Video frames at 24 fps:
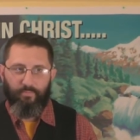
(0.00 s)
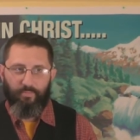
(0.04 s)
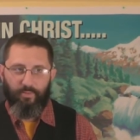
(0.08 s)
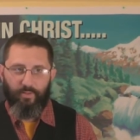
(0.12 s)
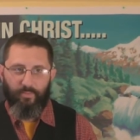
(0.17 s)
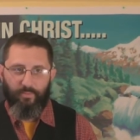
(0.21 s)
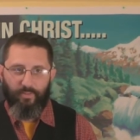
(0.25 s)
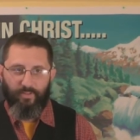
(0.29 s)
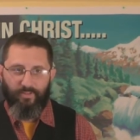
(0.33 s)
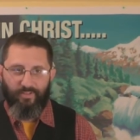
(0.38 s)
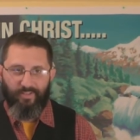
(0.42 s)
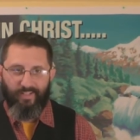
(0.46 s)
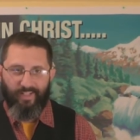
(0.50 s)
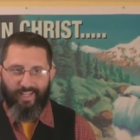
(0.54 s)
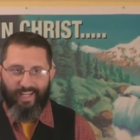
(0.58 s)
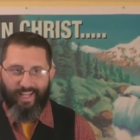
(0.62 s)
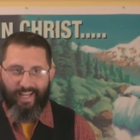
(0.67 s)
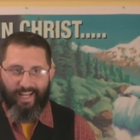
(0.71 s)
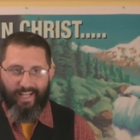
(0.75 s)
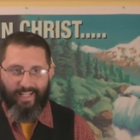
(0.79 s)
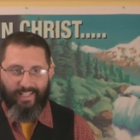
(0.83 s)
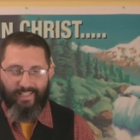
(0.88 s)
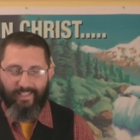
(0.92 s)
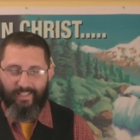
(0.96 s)
pretty much in
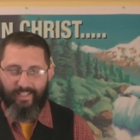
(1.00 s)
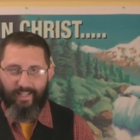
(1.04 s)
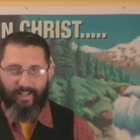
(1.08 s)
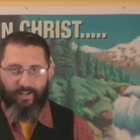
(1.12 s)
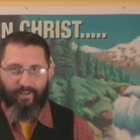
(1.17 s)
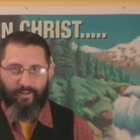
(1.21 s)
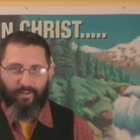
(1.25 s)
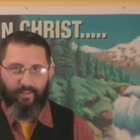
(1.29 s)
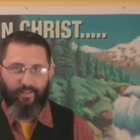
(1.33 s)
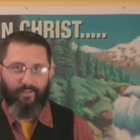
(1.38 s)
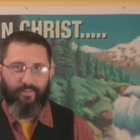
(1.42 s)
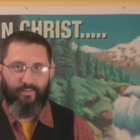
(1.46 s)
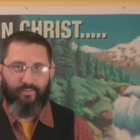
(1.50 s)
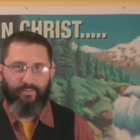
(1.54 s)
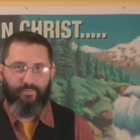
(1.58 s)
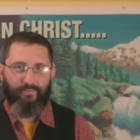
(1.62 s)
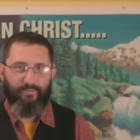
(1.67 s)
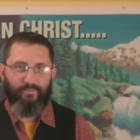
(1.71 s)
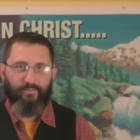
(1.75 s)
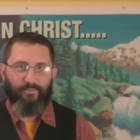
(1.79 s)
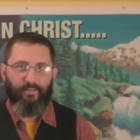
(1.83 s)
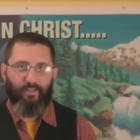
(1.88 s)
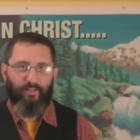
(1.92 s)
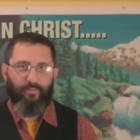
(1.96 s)
any area
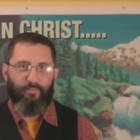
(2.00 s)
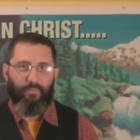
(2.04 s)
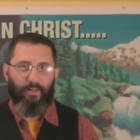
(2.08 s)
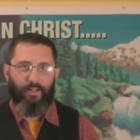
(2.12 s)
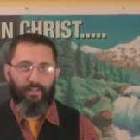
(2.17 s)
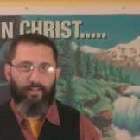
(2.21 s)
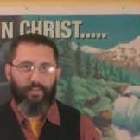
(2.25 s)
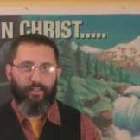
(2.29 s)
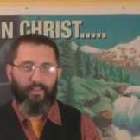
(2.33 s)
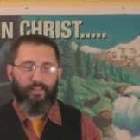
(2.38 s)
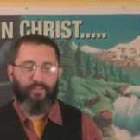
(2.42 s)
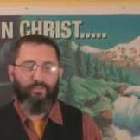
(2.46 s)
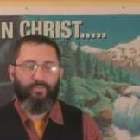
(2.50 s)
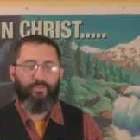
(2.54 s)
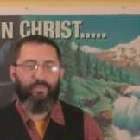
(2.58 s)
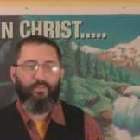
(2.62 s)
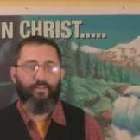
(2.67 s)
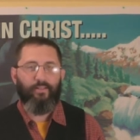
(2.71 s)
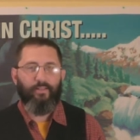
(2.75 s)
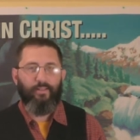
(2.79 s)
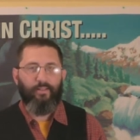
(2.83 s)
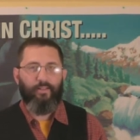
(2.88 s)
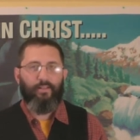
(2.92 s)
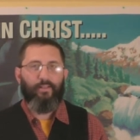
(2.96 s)
of my life,
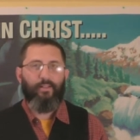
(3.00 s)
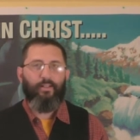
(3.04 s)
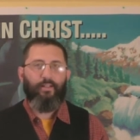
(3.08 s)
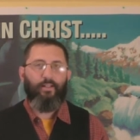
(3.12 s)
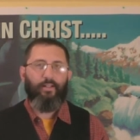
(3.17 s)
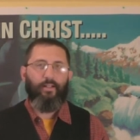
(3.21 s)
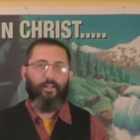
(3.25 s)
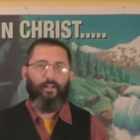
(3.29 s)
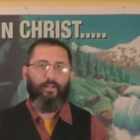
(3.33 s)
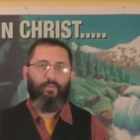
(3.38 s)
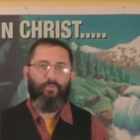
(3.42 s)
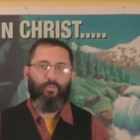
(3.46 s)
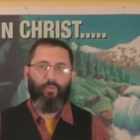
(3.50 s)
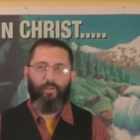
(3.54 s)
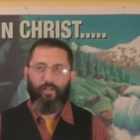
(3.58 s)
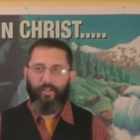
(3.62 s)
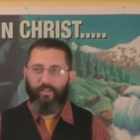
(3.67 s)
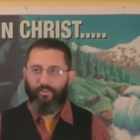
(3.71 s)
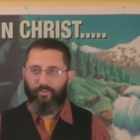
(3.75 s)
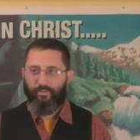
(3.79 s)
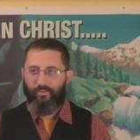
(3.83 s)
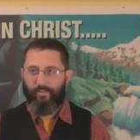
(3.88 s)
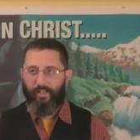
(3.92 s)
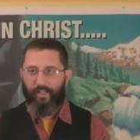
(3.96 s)
of what
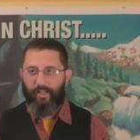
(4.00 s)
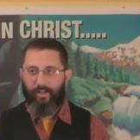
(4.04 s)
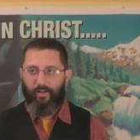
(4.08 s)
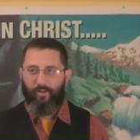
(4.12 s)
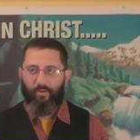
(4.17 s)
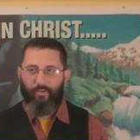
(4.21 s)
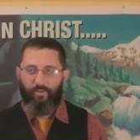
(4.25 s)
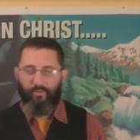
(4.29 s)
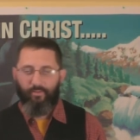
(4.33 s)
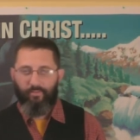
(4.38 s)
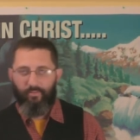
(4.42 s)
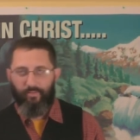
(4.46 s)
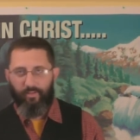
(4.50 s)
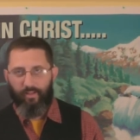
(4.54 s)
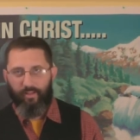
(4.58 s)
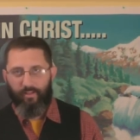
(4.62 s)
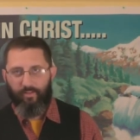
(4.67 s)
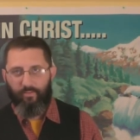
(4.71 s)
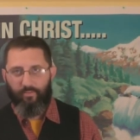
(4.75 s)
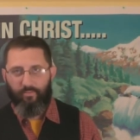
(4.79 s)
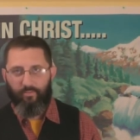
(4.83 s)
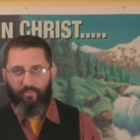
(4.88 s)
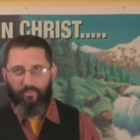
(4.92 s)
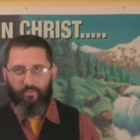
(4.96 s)
I do now and,
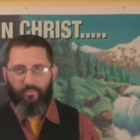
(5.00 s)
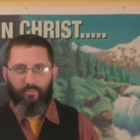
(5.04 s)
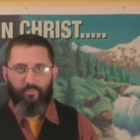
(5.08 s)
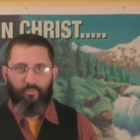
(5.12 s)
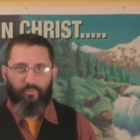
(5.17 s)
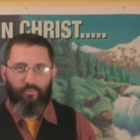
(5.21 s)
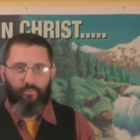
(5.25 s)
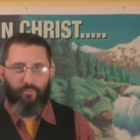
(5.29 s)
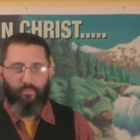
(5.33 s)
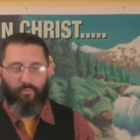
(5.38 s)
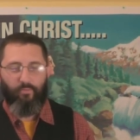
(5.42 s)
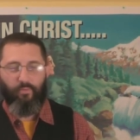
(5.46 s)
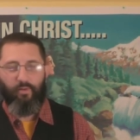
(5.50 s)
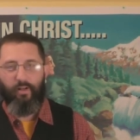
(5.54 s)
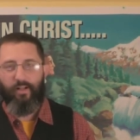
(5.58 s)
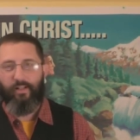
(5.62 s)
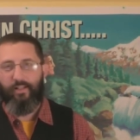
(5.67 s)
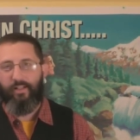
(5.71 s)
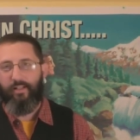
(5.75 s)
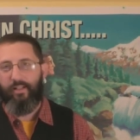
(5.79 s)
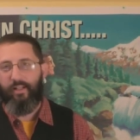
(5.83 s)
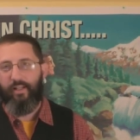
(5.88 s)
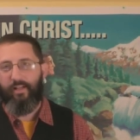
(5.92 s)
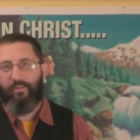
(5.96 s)
and what I
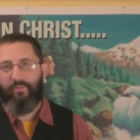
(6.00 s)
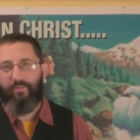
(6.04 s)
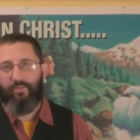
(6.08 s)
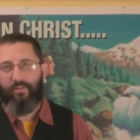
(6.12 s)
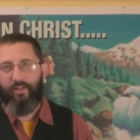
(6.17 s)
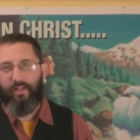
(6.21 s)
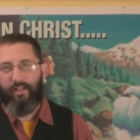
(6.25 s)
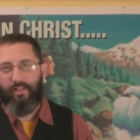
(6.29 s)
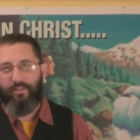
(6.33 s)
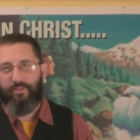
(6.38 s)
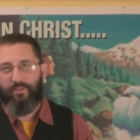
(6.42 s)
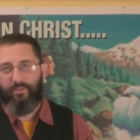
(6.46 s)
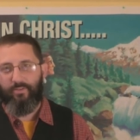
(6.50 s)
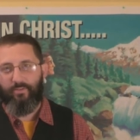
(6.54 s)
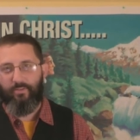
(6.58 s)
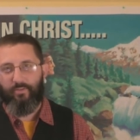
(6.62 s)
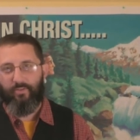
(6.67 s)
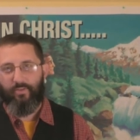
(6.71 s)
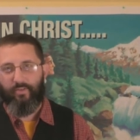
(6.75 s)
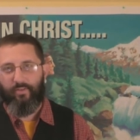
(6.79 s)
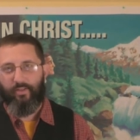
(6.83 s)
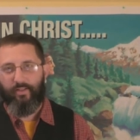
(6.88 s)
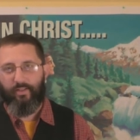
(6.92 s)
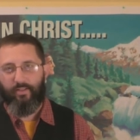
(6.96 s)
did after high
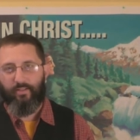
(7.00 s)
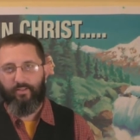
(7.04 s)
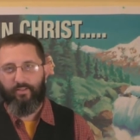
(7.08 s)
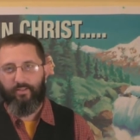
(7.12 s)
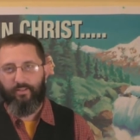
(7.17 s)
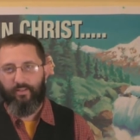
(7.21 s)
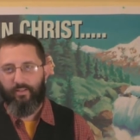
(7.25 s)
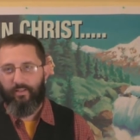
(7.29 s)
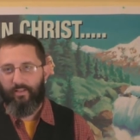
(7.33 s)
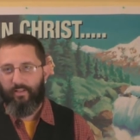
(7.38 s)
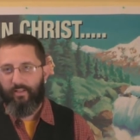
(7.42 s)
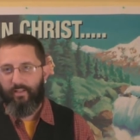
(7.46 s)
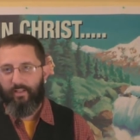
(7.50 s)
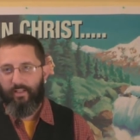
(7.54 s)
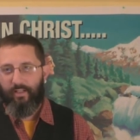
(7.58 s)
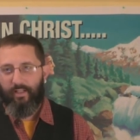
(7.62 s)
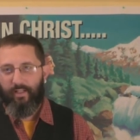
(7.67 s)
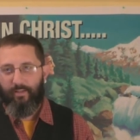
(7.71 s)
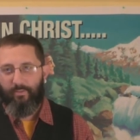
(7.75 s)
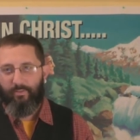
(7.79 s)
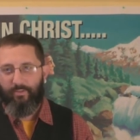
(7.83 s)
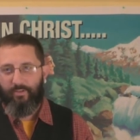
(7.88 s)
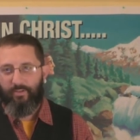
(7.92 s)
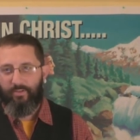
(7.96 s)
school and things.
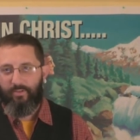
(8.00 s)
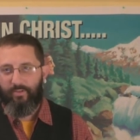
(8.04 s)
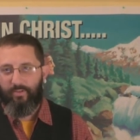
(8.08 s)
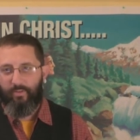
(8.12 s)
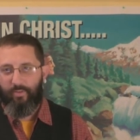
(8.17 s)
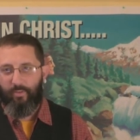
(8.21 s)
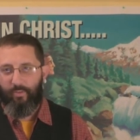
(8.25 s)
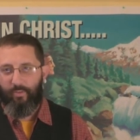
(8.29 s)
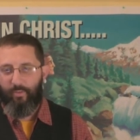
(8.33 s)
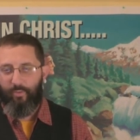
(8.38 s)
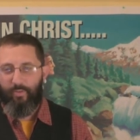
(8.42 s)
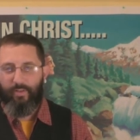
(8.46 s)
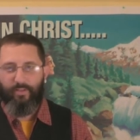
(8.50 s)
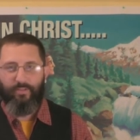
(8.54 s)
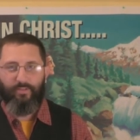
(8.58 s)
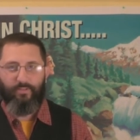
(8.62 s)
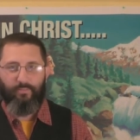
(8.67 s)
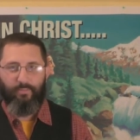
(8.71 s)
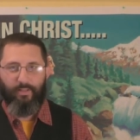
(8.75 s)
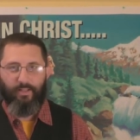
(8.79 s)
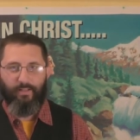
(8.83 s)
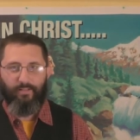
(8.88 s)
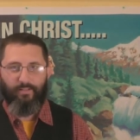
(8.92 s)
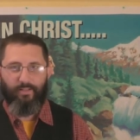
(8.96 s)
It was just a total waste
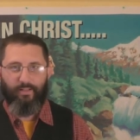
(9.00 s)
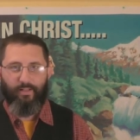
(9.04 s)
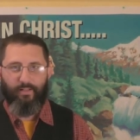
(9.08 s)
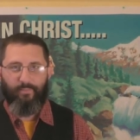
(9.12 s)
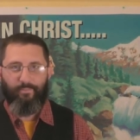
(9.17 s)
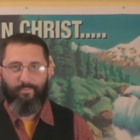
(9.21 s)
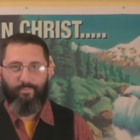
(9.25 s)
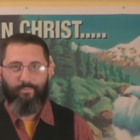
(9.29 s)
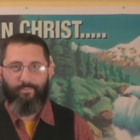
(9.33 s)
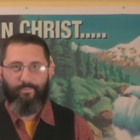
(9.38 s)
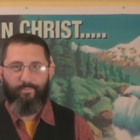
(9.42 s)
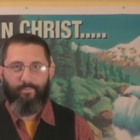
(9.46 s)
of my time.